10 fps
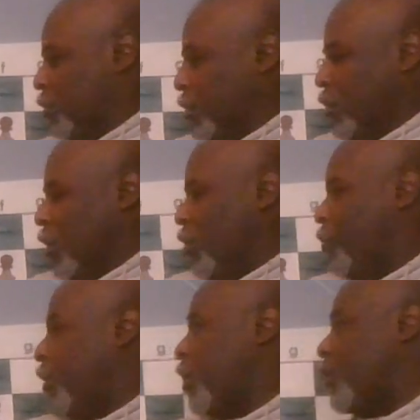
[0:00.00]
You go
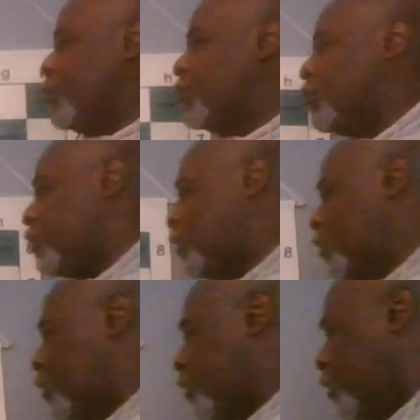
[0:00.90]
here.
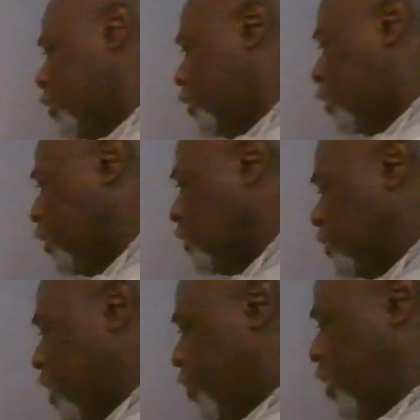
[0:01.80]
He's
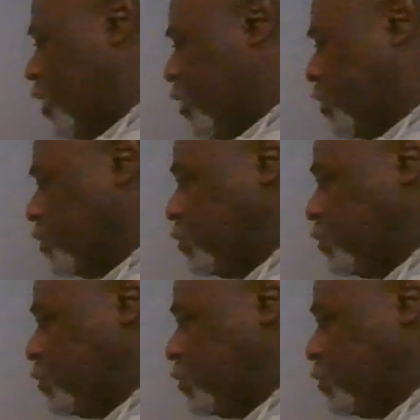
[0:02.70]
coming here,